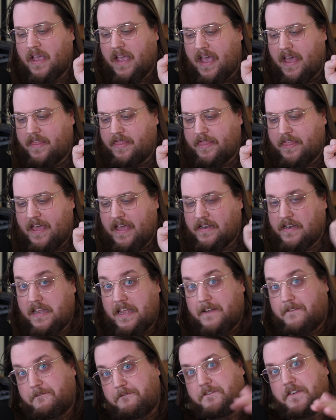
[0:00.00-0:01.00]
And then
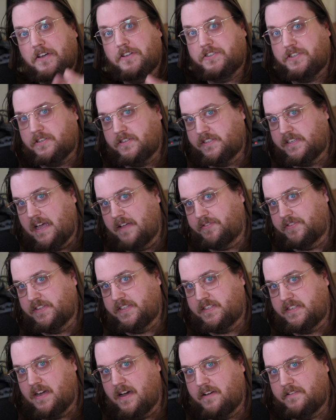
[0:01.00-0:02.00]
it filters out the
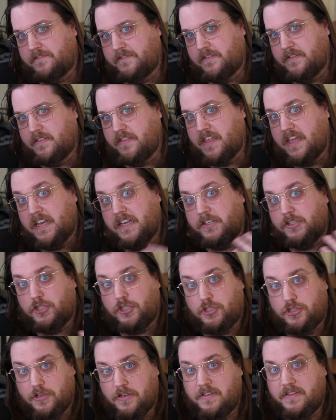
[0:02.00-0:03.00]
stuff that it
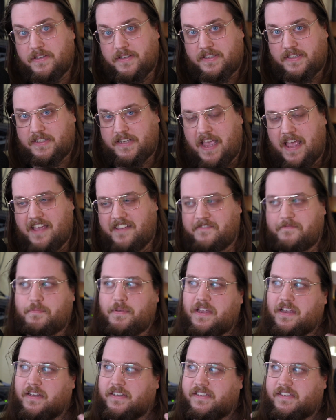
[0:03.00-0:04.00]
shouldn't save,
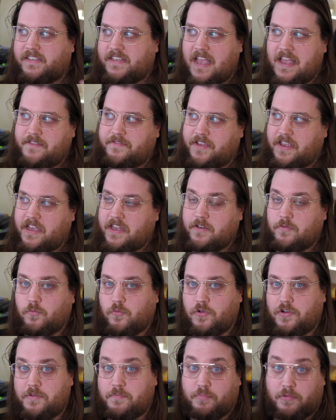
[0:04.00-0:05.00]
because saving it
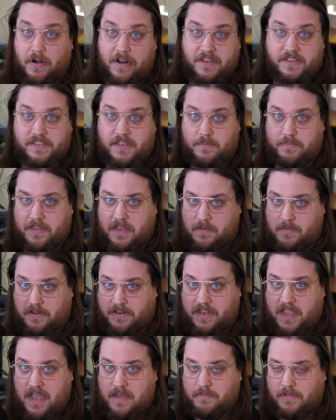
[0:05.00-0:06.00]
would break something
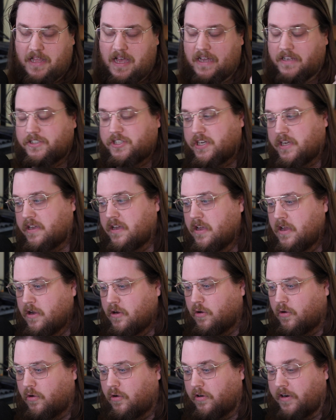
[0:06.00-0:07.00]
about game logic,
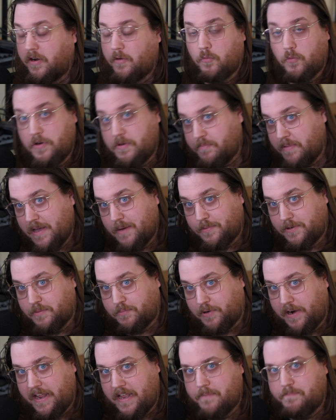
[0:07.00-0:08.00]
or it wouldn't be able to
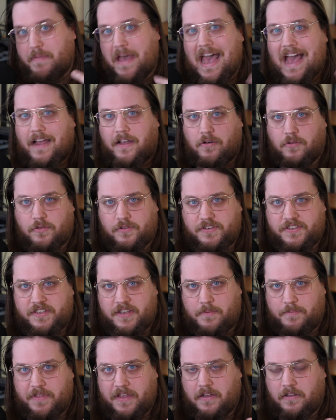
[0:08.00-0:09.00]
bring it back, or
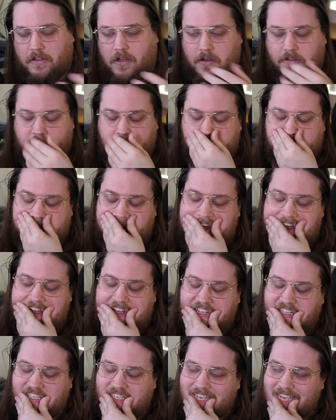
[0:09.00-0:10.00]
something along those
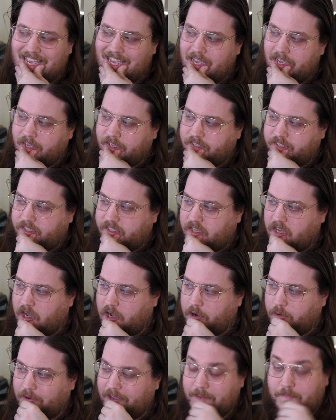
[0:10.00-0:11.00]
lines.
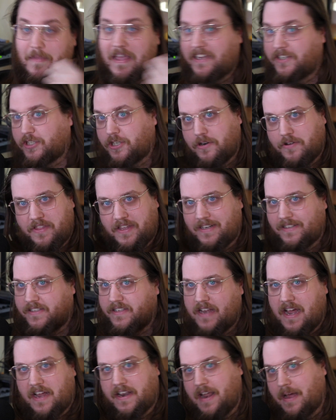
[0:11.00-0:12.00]
So it makes sure that it's
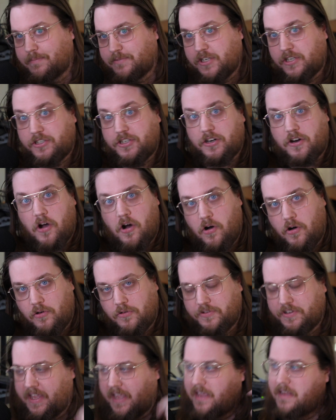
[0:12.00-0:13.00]
not an object you're
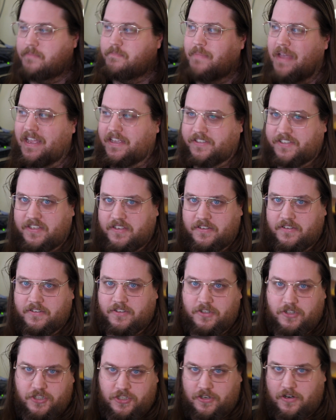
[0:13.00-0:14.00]
holding. It makes
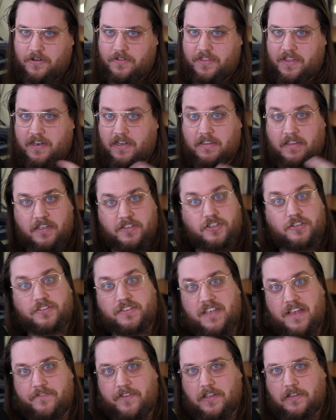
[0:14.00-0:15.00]
sure that unless you're
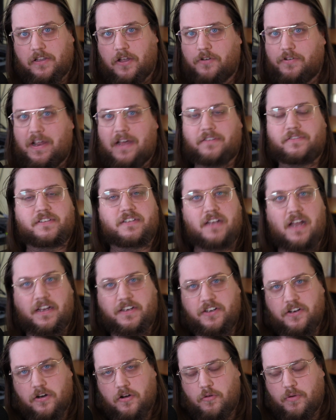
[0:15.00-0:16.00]
saving a loadout, it's not
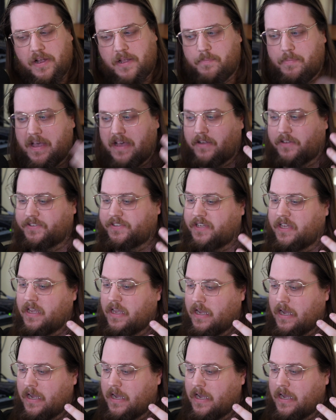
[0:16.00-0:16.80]
in your quick belt.